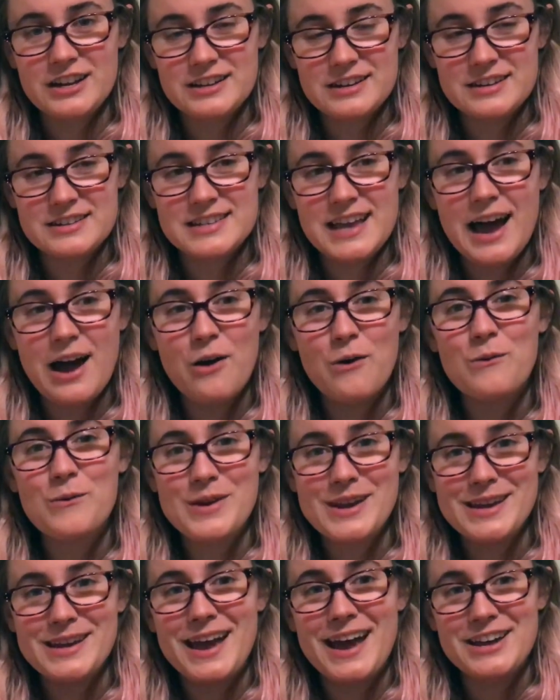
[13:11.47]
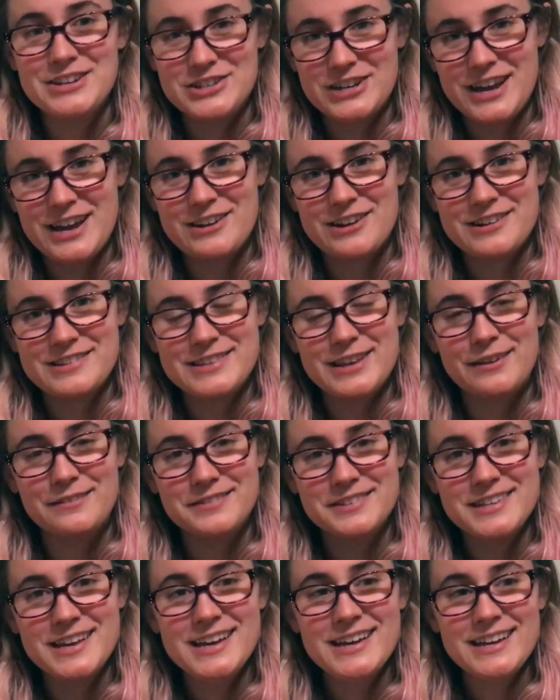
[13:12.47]
It is how we educate
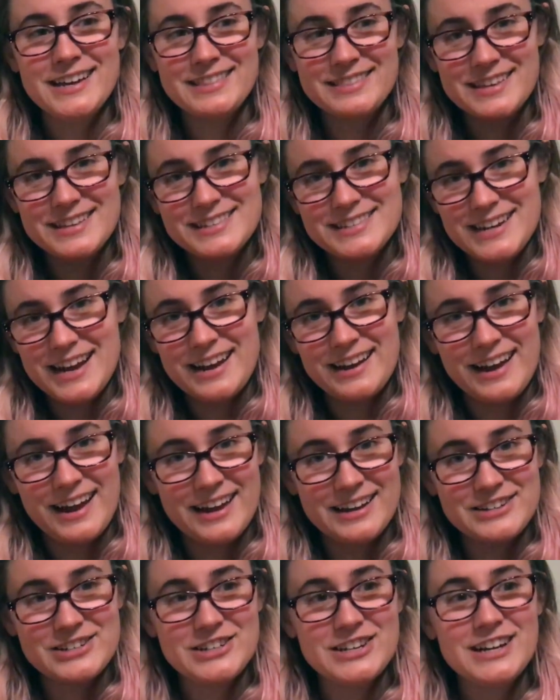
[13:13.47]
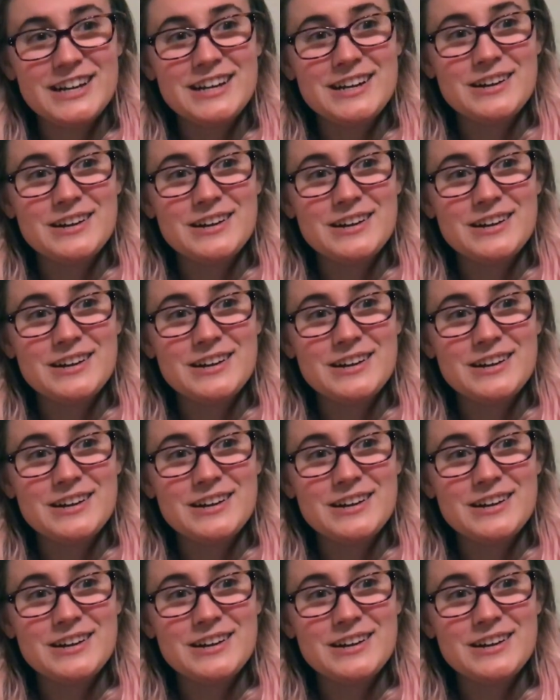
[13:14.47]
ourselves in this day and age.